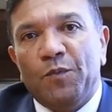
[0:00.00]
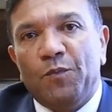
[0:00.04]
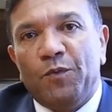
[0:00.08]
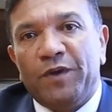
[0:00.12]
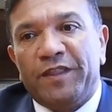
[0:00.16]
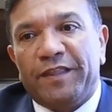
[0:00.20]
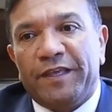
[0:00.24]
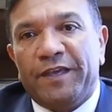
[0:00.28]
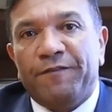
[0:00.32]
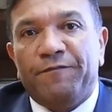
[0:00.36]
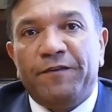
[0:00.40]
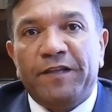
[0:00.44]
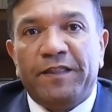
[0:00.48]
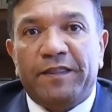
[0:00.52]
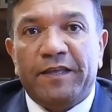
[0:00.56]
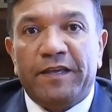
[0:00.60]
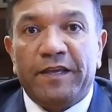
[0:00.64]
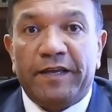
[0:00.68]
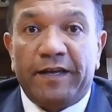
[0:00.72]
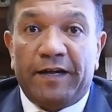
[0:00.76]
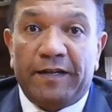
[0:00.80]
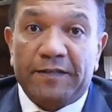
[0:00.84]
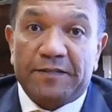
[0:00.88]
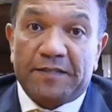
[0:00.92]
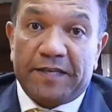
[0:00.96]
with
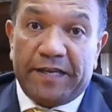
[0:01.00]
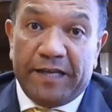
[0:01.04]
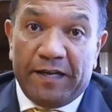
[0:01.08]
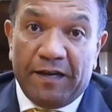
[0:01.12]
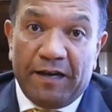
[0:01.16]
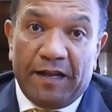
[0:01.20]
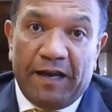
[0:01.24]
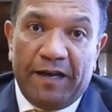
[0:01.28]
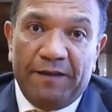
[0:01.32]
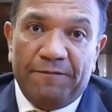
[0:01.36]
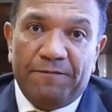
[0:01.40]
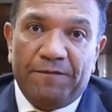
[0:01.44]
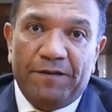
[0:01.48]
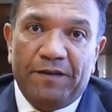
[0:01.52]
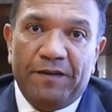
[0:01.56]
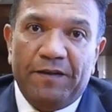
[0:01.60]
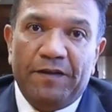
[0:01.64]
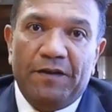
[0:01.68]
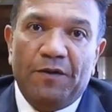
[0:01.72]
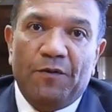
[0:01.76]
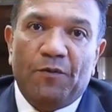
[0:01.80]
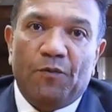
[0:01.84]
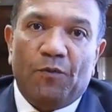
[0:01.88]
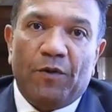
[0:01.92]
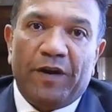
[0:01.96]
everything else in life,
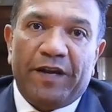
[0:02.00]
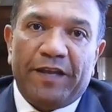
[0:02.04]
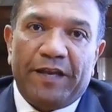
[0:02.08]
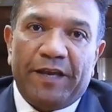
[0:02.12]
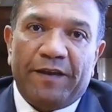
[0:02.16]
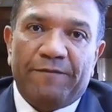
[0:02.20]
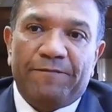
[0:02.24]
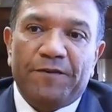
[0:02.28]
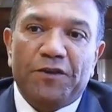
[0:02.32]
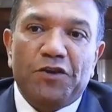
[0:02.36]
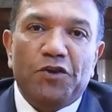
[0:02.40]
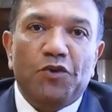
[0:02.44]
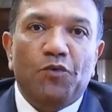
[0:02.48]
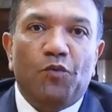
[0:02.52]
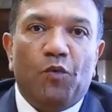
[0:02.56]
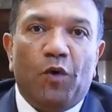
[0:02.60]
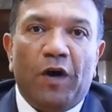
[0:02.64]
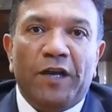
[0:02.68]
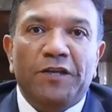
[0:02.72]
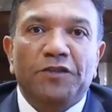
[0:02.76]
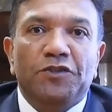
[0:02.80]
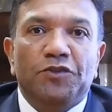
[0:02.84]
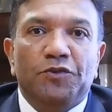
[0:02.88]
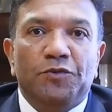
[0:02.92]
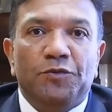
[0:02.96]
whatever you
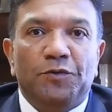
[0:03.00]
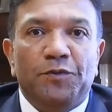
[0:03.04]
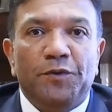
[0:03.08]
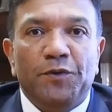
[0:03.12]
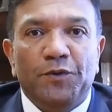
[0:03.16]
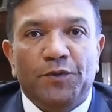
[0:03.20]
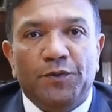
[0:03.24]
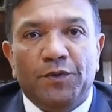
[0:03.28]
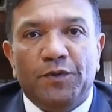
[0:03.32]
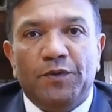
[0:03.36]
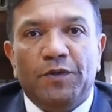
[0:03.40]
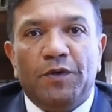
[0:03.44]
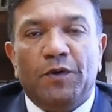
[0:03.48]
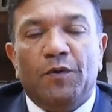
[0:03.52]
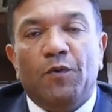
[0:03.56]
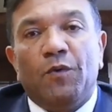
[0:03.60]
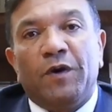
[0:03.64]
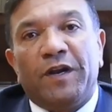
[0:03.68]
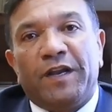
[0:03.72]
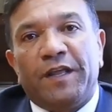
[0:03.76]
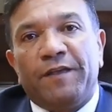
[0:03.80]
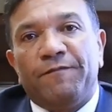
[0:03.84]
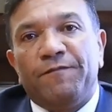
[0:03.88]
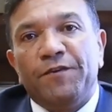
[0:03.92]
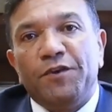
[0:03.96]
want to do or
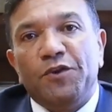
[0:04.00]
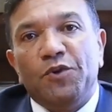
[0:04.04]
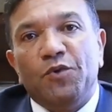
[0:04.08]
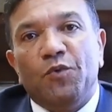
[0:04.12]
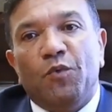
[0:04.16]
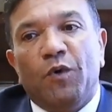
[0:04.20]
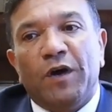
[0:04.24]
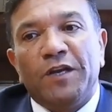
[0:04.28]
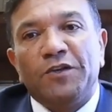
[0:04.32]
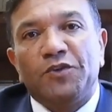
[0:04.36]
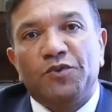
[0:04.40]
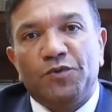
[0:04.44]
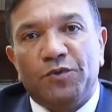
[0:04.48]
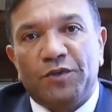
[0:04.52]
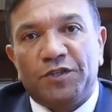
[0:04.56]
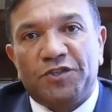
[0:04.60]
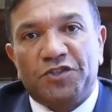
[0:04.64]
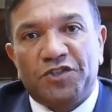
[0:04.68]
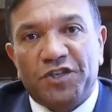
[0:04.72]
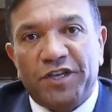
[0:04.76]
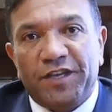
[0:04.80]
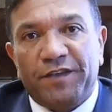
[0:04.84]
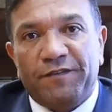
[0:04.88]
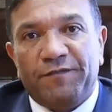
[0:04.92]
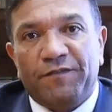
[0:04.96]
whatever you want to
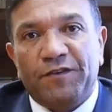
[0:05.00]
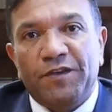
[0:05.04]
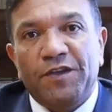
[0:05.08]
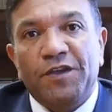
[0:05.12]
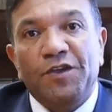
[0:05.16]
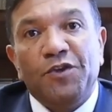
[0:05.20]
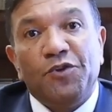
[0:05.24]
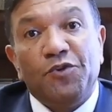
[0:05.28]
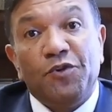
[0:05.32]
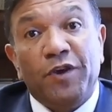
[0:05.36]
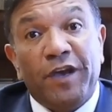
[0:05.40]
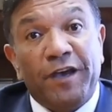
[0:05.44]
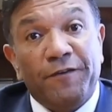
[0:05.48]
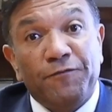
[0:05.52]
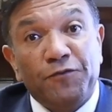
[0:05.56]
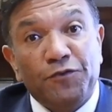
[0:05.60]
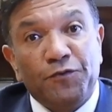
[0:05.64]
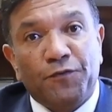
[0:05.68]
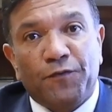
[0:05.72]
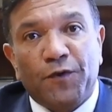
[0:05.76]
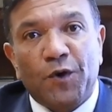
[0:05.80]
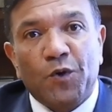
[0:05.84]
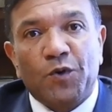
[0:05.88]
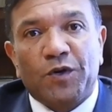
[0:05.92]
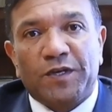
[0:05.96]
achieve, you have to
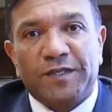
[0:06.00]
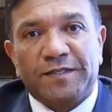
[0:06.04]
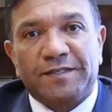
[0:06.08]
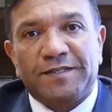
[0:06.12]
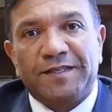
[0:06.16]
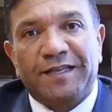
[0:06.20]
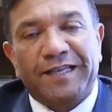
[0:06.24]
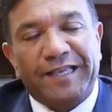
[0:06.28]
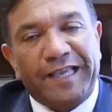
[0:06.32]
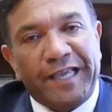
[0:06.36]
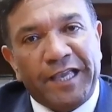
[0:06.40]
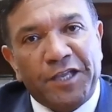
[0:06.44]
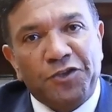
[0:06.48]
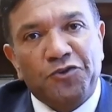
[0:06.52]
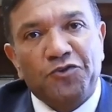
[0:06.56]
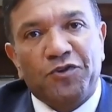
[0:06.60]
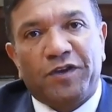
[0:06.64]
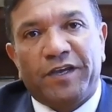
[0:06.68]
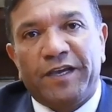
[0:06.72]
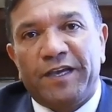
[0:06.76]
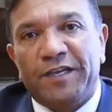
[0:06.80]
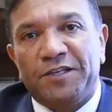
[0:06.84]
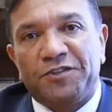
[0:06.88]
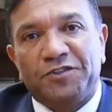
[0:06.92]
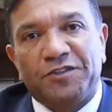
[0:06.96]
focus.
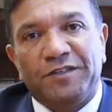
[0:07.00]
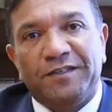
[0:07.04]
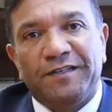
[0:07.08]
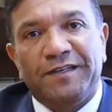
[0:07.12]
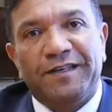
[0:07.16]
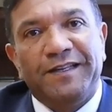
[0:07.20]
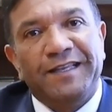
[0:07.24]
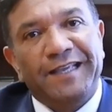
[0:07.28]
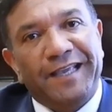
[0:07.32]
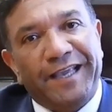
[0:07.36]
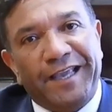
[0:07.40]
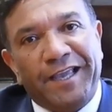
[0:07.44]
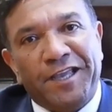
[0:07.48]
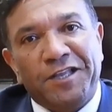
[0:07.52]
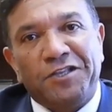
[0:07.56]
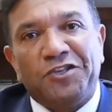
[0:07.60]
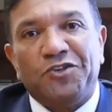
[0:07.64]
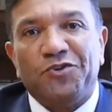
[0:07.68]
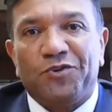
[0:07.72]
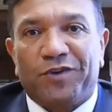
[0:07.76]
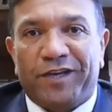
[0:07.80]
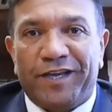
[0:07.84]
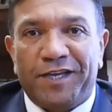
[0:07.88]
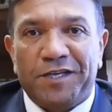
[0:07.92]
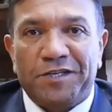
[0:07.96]
Education,
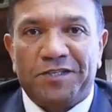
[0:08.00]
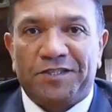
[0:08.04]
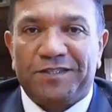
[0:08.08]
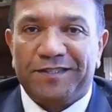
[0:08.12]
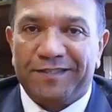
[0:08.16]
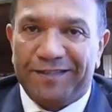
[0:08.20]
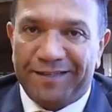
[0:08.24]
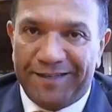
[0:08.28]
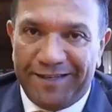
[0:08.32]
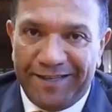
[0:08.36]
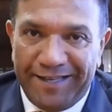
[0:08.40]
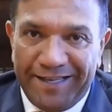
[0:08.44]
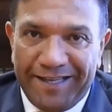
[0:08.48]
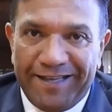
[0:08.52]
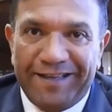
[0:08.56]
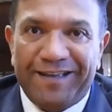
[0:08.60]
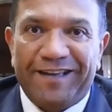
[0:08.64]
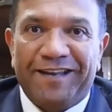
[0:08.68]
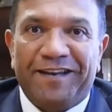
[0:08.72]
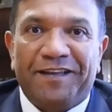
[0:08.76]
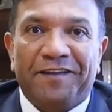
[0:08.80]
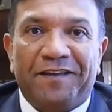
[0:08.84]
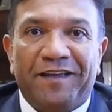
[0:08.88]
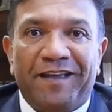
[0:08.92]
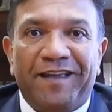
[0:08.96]
education,
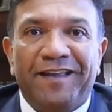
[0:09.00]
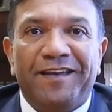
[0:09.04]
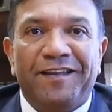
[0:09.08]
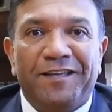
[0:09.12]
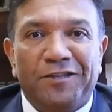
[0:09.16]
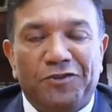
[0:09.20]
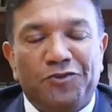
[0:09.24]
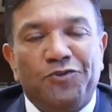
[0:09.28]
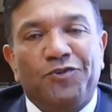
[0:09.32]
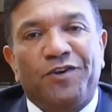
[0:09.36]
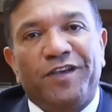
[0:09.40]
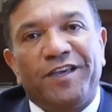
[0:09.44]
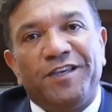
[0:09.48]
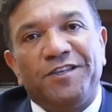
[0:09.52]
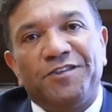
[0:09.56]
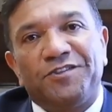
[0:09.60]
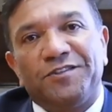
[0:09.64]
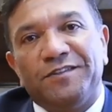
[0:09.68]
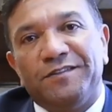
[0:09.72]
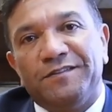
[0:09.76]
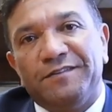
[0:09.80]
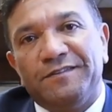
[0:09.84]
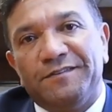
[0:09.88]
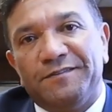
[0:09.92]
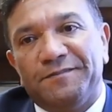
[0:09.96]
and again,
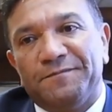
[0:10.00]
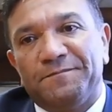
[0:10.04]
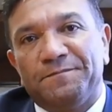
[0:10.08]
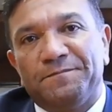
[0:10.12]
education.